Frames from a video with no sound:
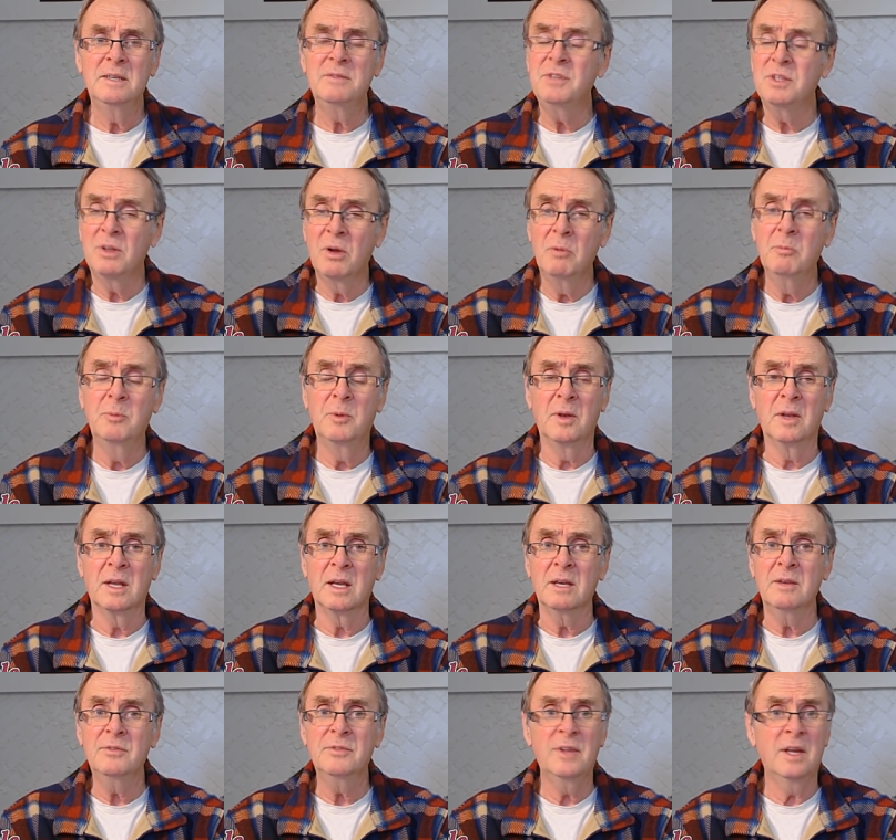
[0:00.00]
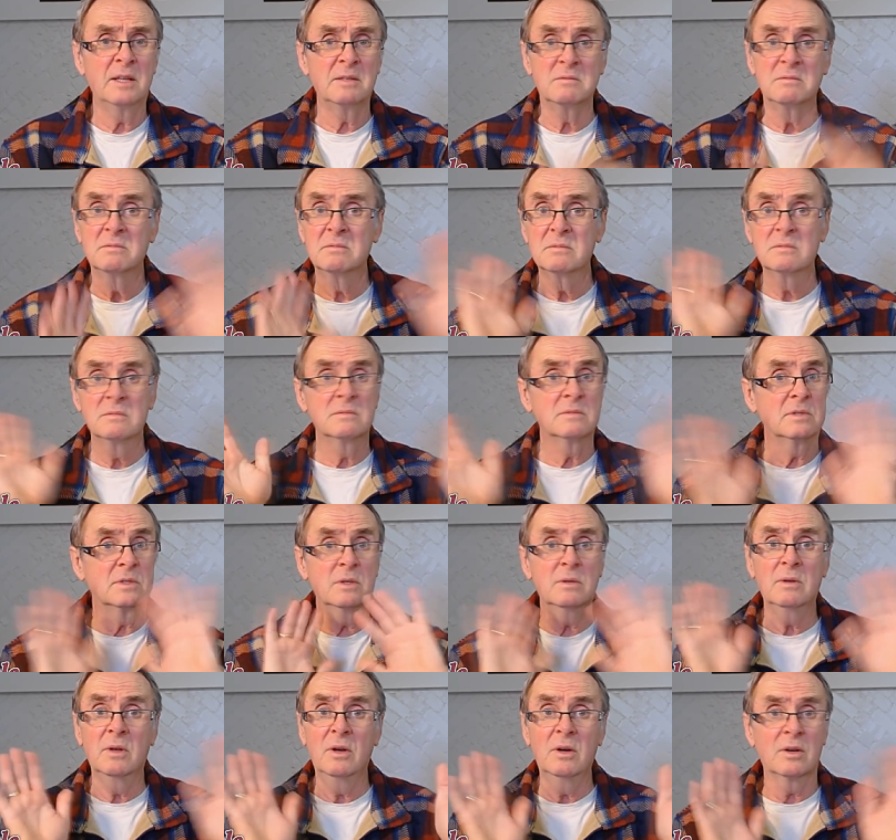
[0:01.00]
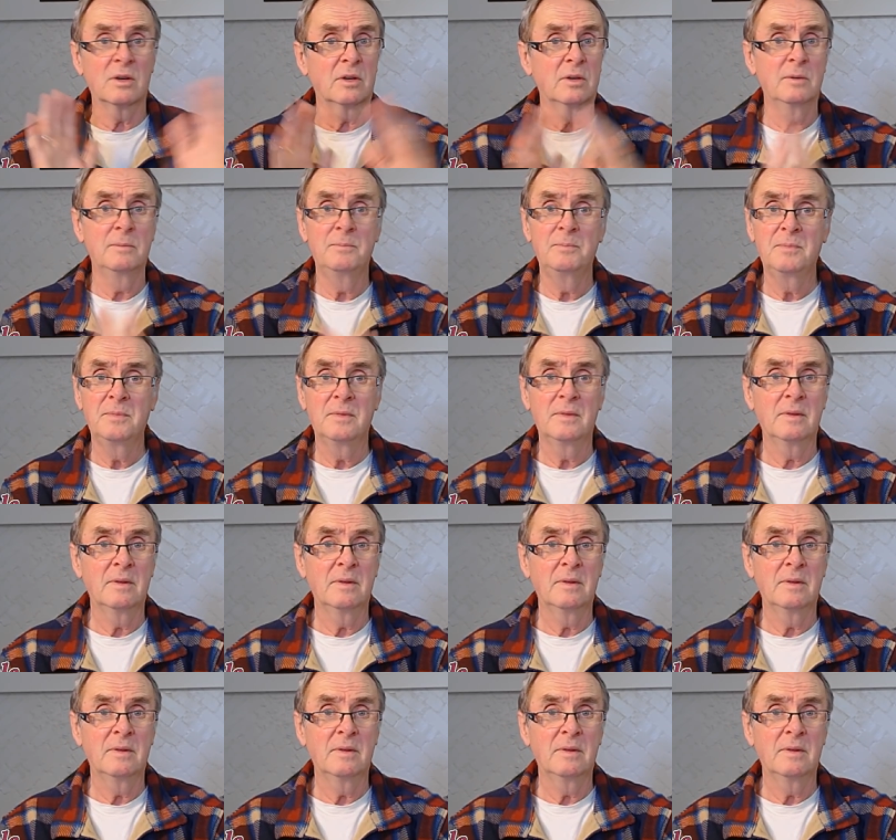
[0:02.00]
If you don't believe, then good luck.